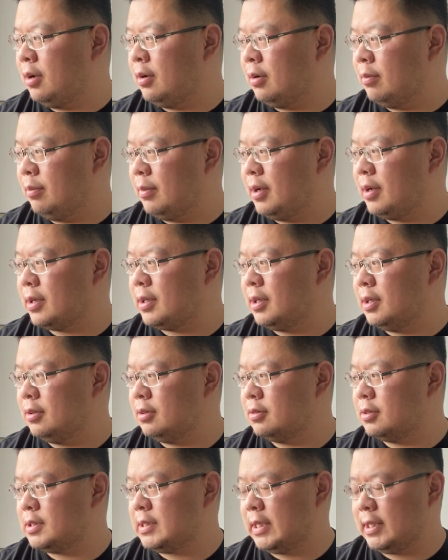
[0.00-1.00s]
American
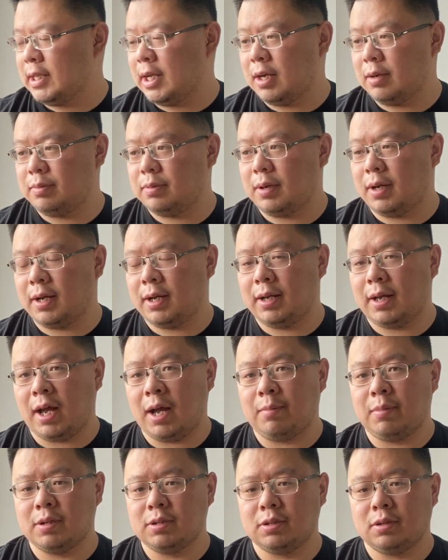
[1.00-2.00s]
to set up an
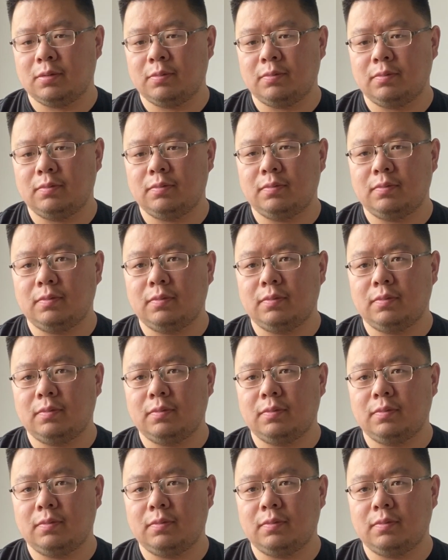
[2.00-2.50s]
Amazon